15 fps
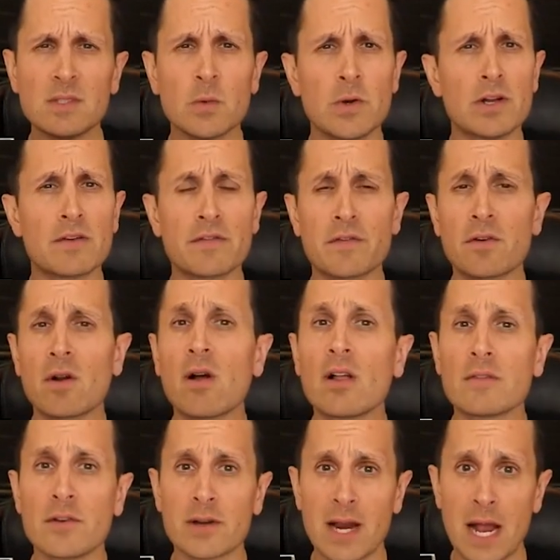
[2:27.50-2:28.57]
We defer all
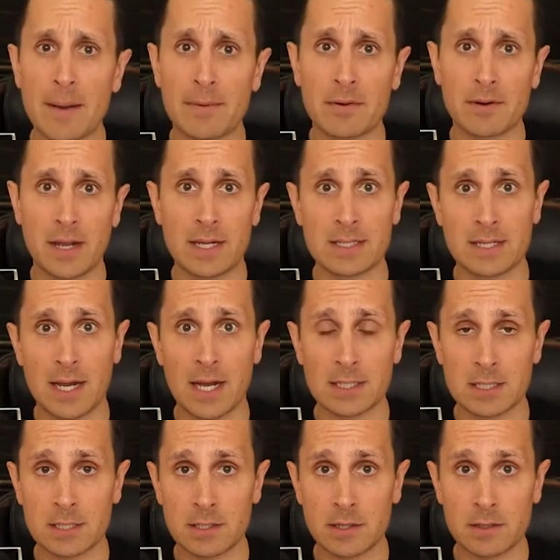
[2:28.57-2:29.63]
of your capital gains
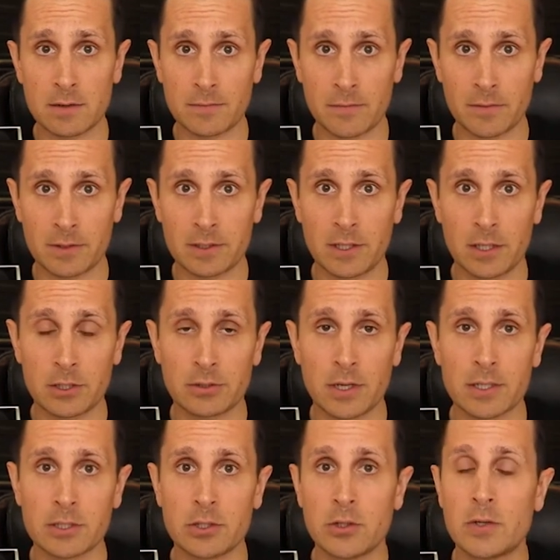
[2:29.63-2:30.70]
tax into the deferred sales
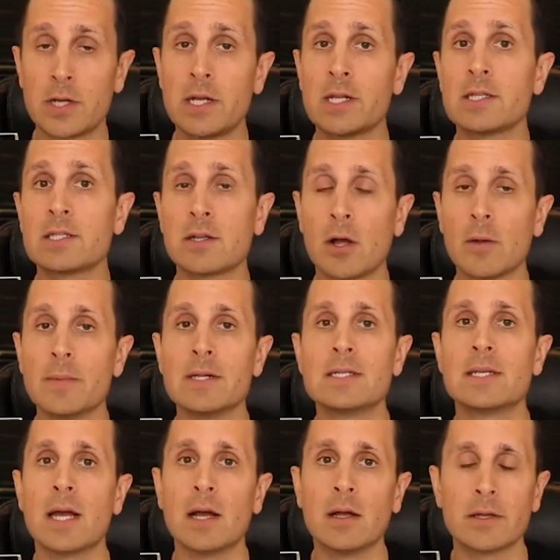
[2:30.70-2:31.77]
trust. You do an installment
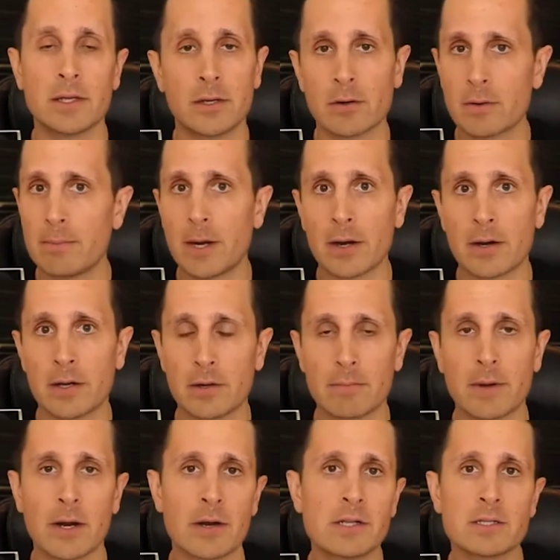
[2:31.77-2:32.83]
sale. You're married, you're
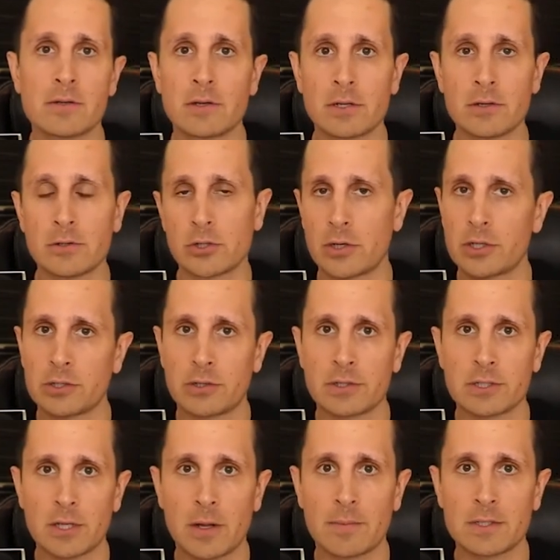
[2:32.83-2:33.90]
married, so you can do traditional
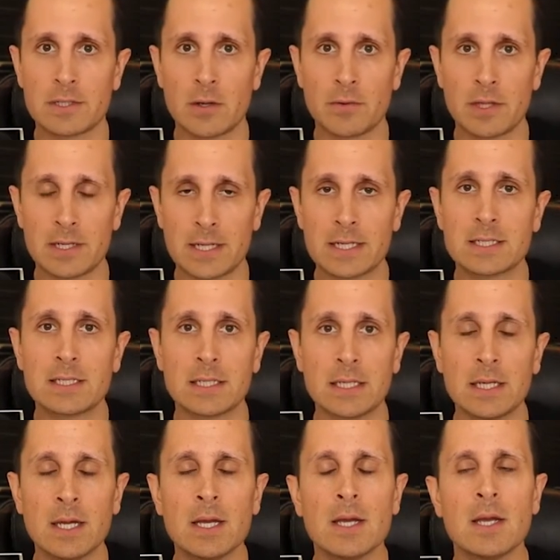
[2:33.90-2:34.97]
installment sale with the
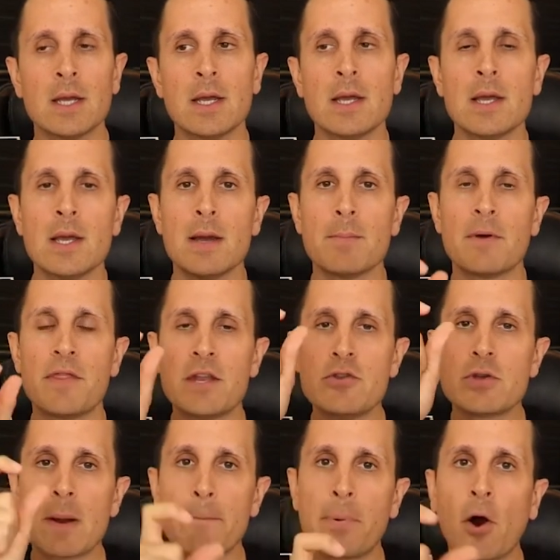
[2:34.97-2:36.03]
DST. But then you
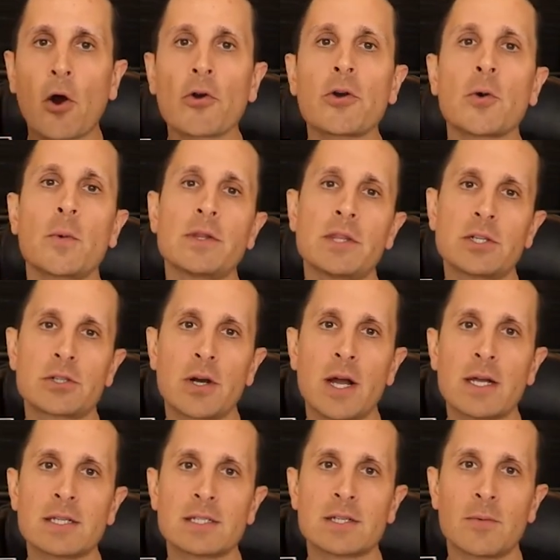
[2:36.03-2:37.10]
can partner with the
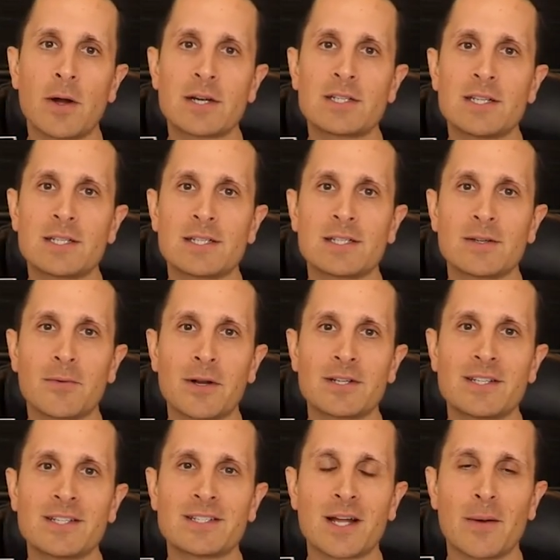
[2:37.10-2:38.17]
trust. So watch this, watch
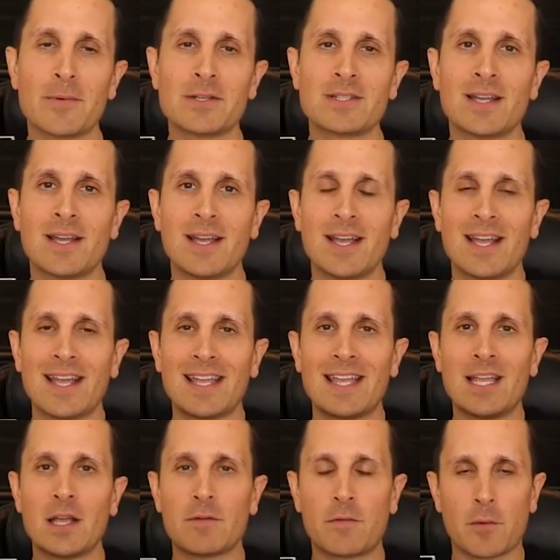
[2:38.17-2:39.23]
this, Thomas.
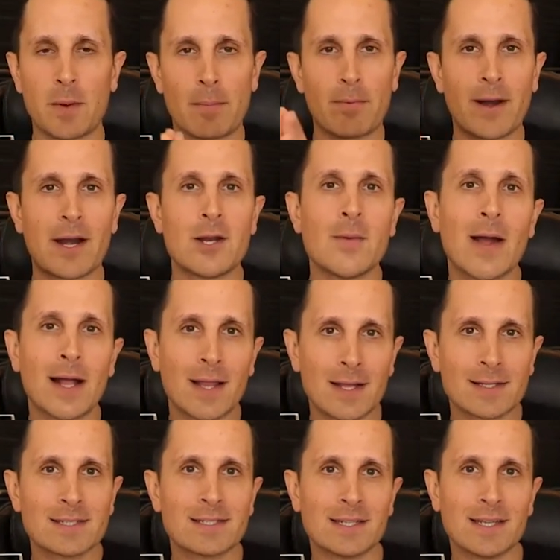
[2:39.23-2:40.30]
He could form a brand new
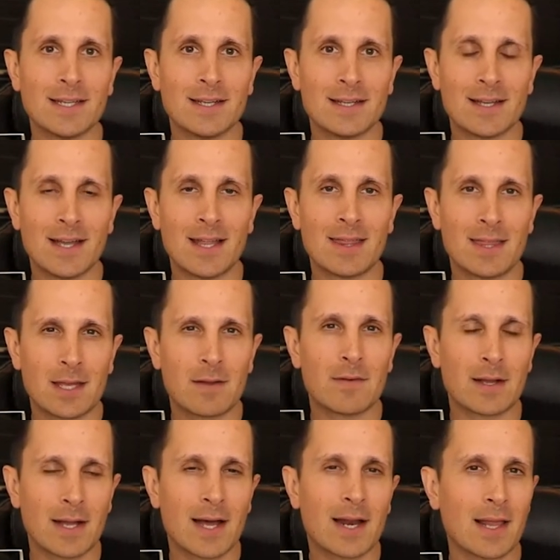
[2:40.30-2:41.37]
LLC and think of
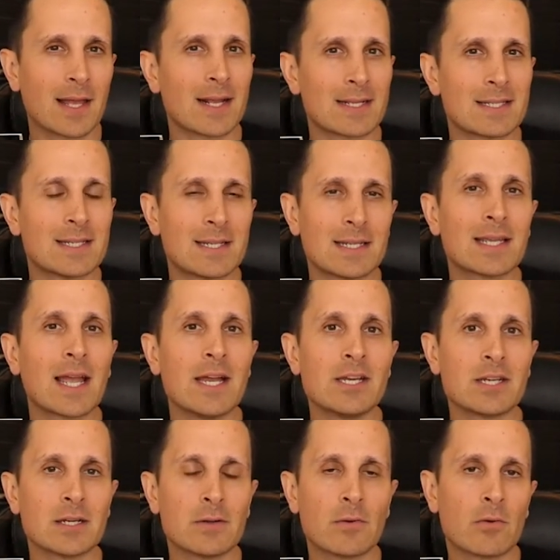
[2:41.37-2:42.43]
it kind of like a
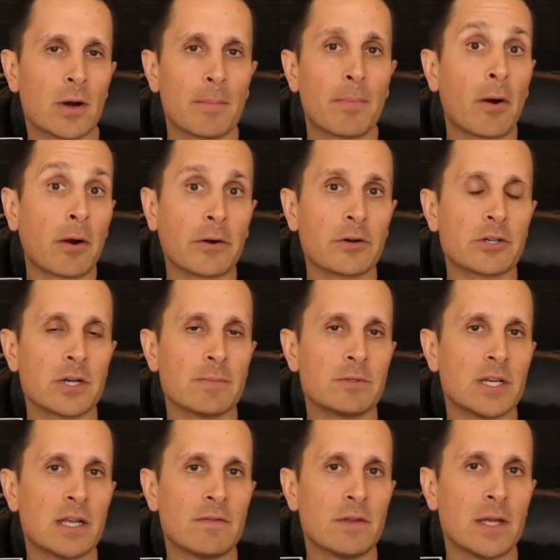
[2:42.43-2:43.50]
syndication or a partnership
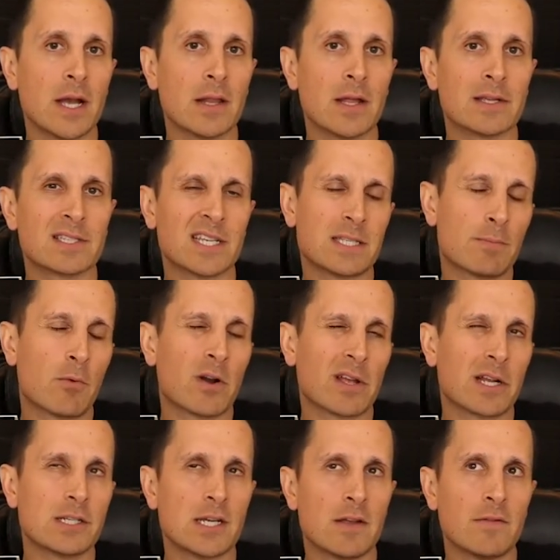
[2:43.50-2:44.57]
JV LLC. It's more
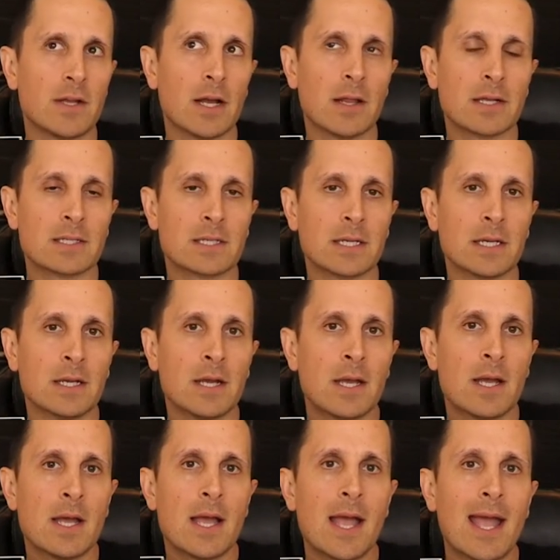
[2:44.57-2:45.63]
like a JV LLC.
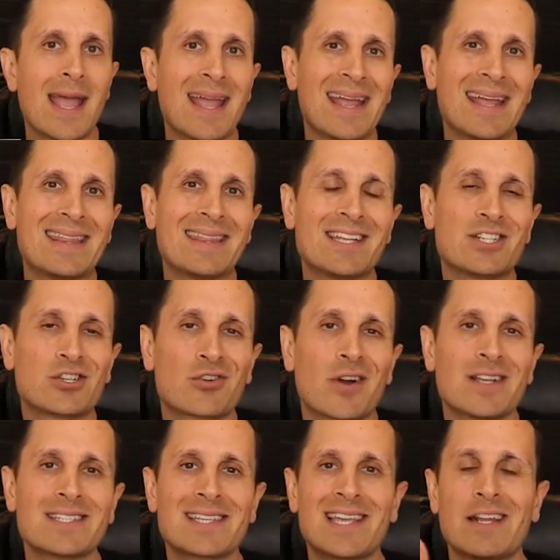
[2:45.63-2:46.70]
And the
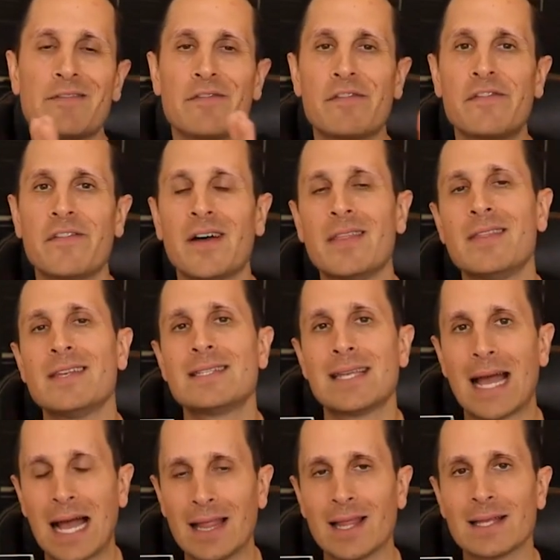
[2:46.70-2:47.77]
trust can fund this
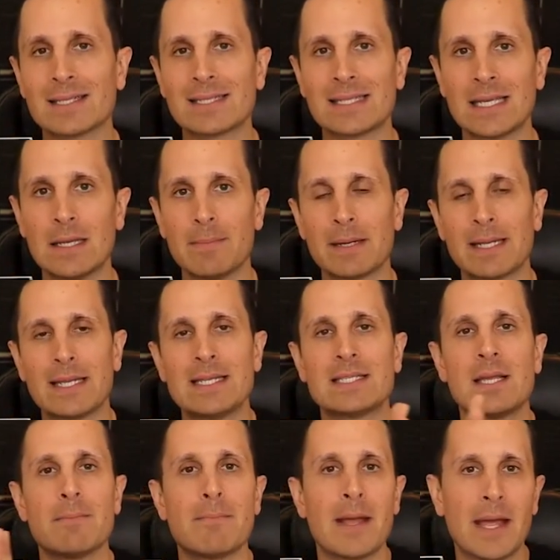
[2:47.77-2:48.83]
LLC, but he's
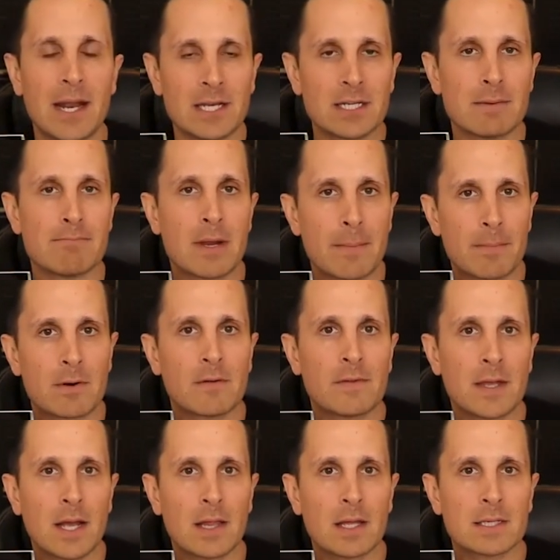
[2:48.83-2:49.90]
the managing member of
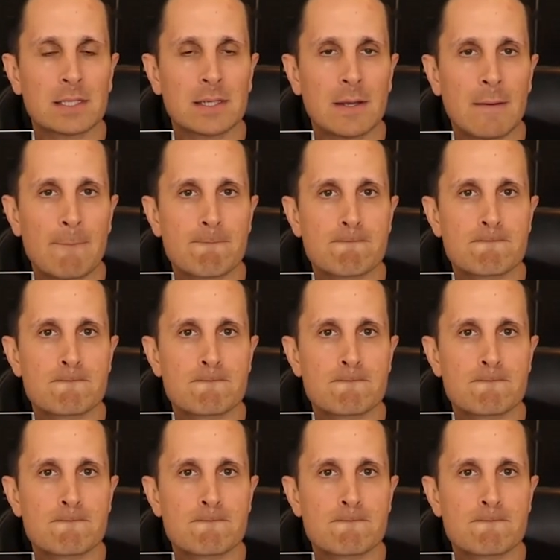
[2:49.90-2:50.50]
the LLC.